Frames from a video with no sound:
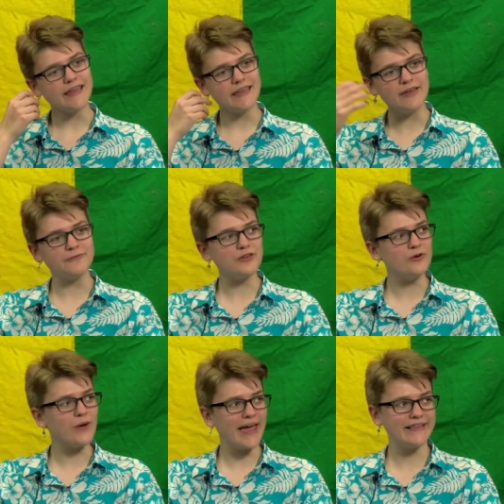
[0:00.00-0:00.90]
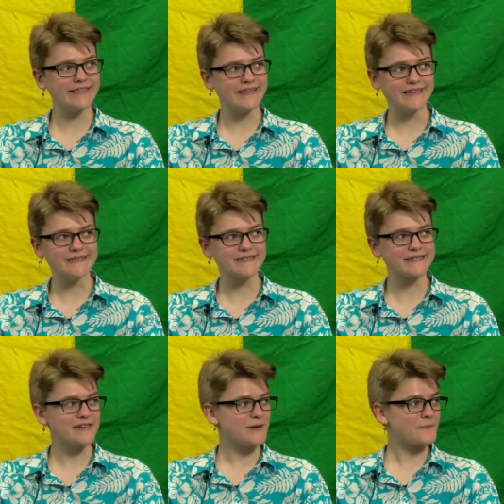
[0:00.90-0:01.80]
if you hate, this, it's
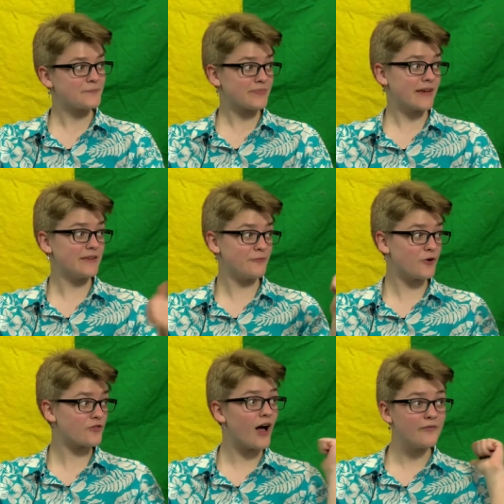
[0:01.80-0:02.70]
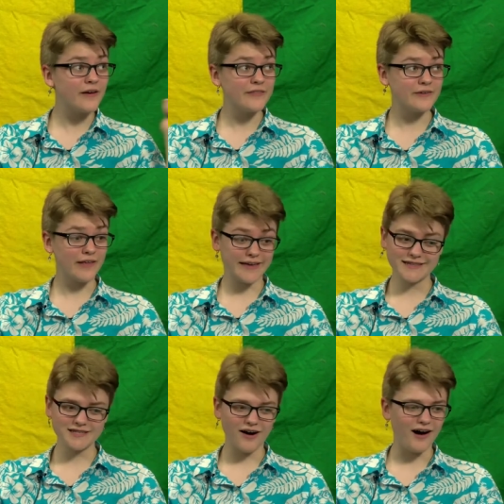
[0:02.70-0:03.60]
hot. First off, they're like
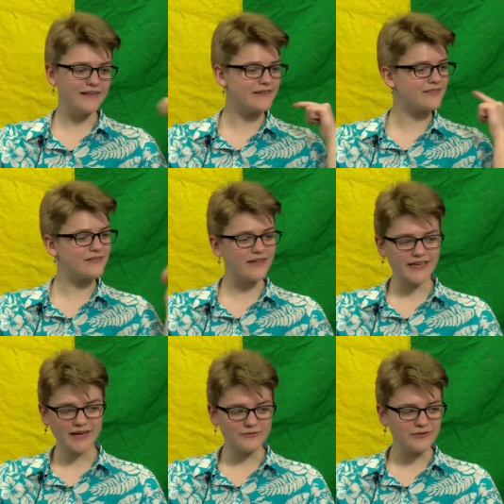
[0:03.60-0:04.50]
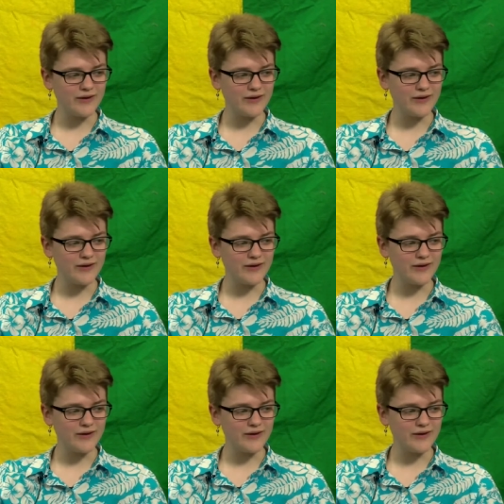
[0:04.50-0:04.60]
it's hot, and then they're like, if you